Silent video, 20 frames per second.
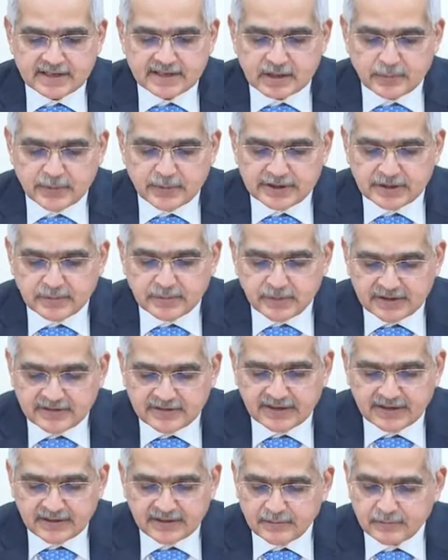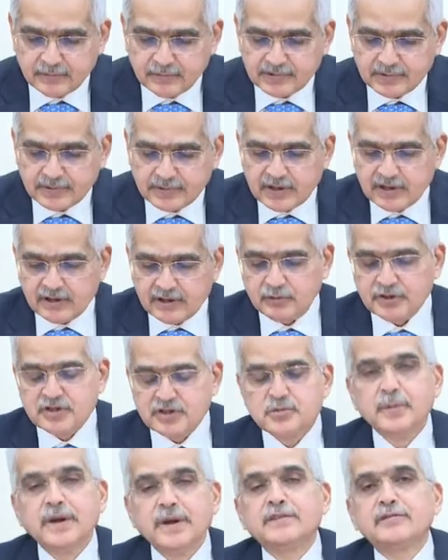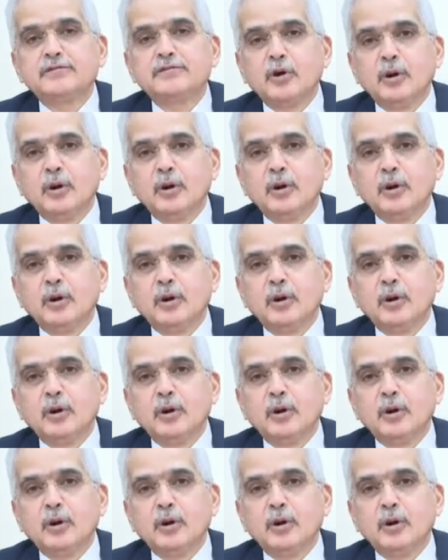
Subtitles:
Committee meeting, which met